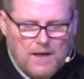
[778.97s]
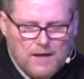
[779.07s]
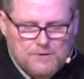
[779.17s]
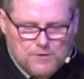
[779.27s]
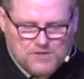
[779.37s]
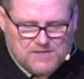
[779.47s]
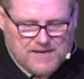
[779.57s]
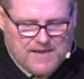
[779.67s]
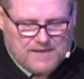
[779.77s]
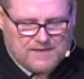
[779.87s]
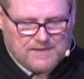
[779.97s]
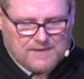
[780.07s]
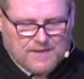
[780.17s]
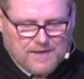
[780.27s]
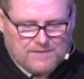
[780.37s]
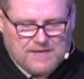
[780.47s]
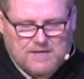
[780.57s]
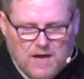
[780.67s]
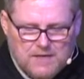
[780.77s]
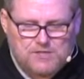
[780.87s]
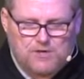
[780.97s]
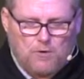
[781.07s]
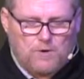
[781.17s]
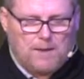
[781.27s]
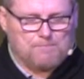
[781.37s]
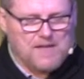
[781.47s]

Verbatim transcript: understand. Then God showed up.